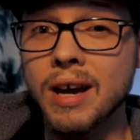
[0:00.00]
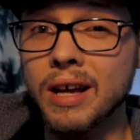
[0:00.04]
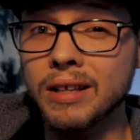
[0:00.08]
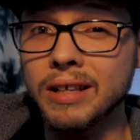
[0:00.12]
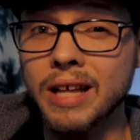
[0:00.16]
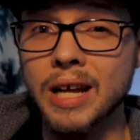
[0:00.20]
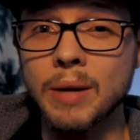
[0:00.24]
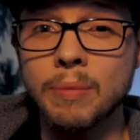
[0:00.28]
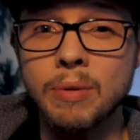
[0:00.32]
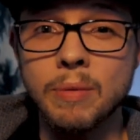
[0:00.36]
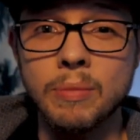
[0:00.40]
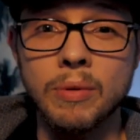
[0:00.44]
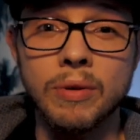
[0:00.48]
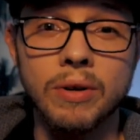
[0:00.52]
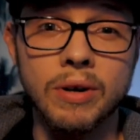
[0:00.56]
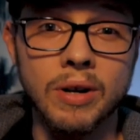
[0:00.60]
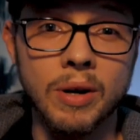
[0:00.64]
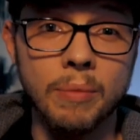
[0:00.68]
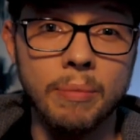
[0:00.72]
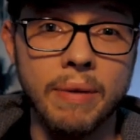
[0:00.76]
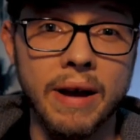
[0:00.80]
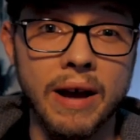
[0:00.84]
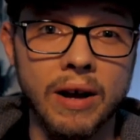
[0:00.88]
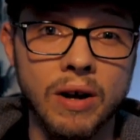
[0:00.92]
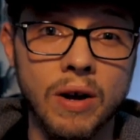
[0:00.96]
a lot of people are
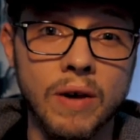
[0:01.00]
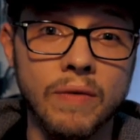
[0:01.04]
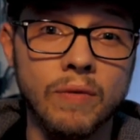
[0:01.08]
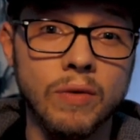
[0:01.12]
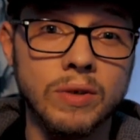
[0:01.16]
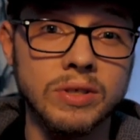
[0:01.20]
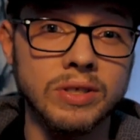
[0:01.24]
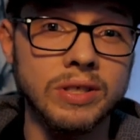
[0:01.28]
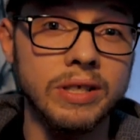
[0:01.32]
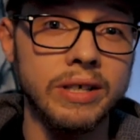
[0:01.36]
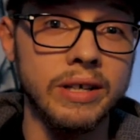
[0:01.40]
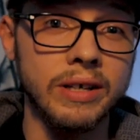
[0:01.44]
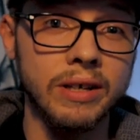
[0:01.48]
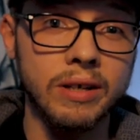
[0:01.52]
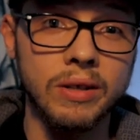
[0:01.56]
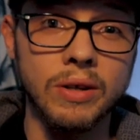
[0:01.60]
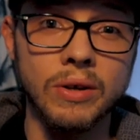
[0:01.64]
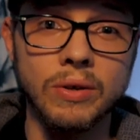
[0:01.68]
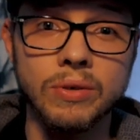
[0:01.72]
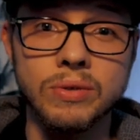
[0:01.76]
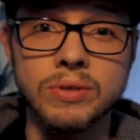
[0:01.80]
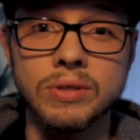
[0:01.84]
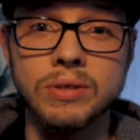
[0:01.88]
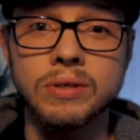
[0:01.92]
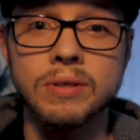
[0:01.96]
gonna back off once they get
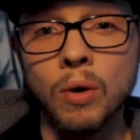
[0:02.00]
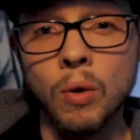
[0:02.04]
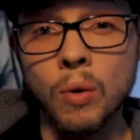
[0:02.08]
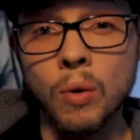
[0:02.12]
close.